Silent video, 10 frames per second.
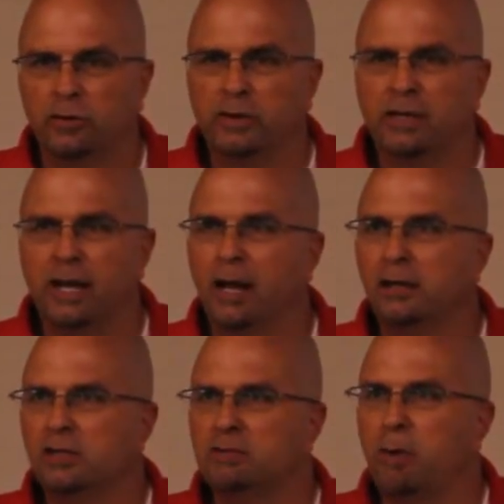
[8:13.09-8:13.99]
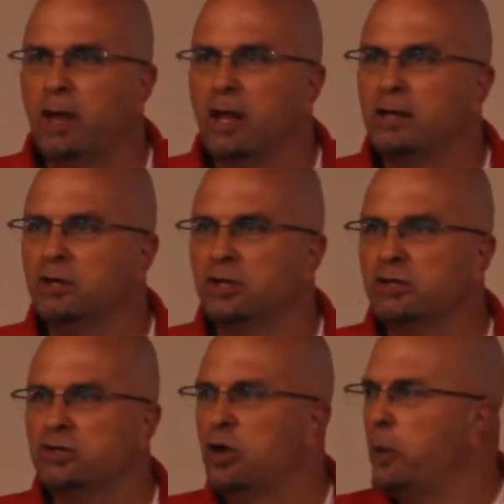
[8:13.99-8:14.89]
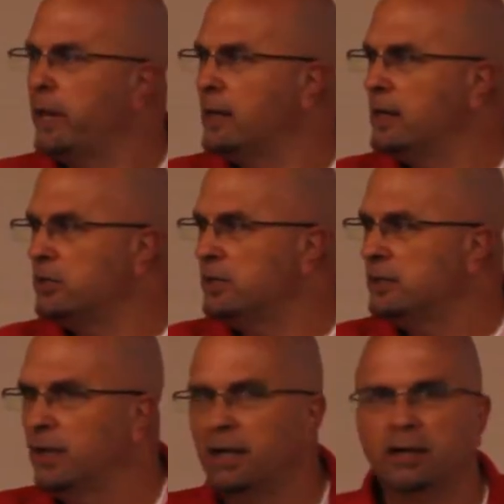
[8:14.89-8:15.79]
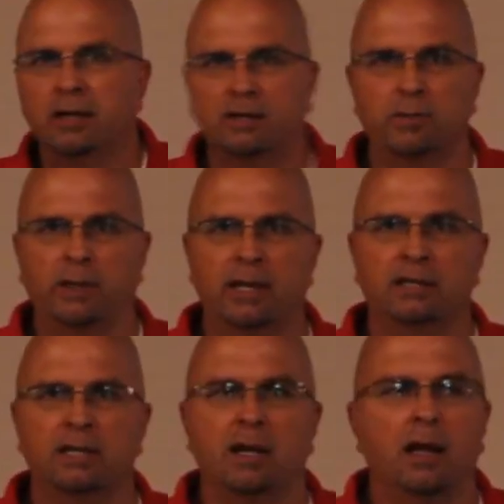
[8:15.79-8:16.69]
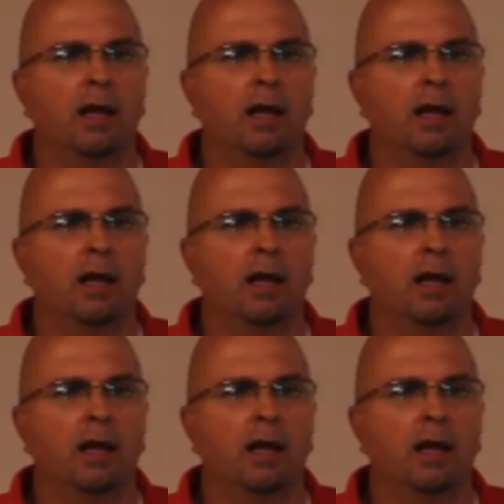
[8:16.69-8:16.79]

during the day, smoky conditions, snowing conditions, this is what they see.